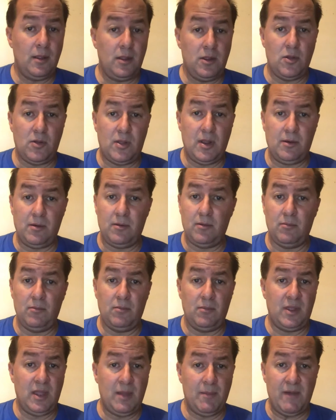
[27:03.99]
You can
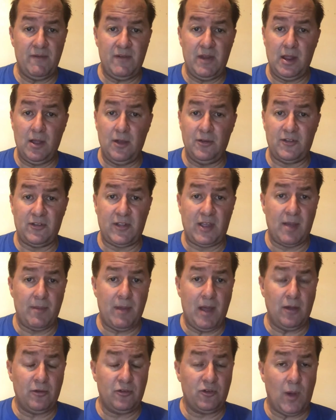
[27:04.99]
get my videos as they come
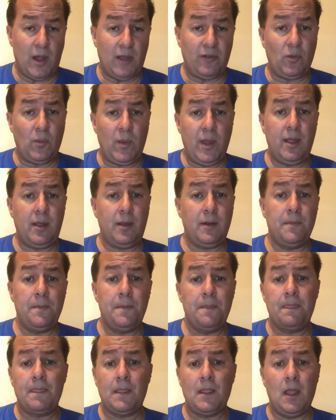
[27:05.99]
out twice a week.
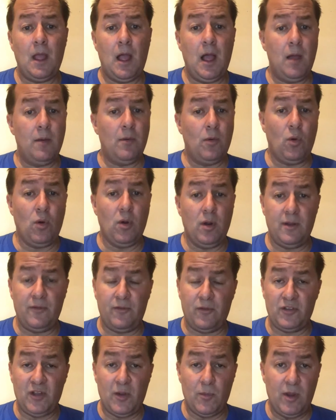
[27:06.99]
Or if
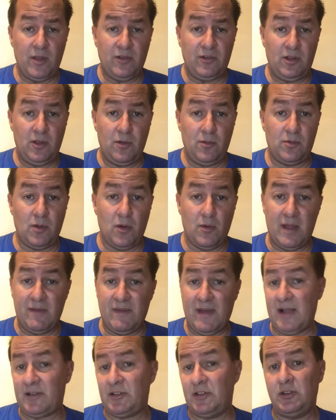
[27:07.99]
for some reason you don't have
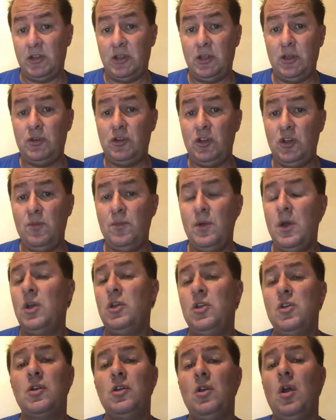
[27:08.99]
access to YouTube,
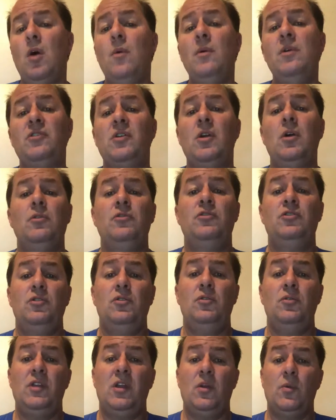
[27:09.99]
you can always go
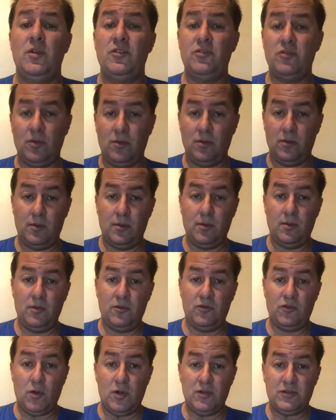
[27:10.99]
to the original
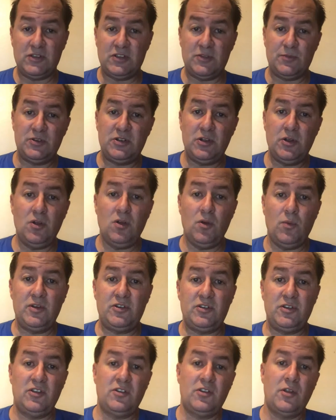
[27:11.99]
source of this material,
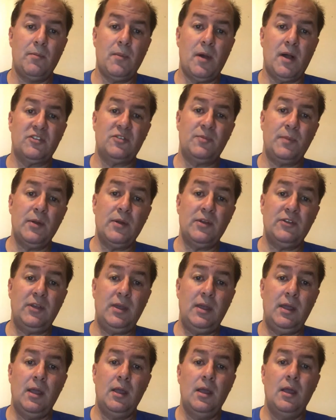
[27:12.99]
which is
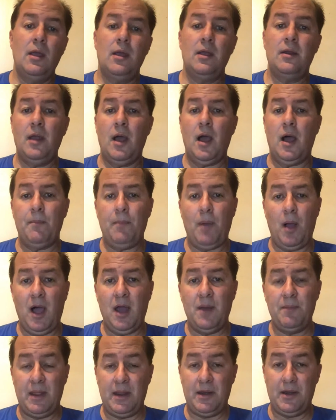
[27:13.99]

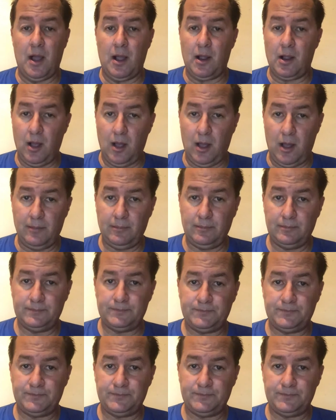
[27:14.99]
monspiracy.podbean.com,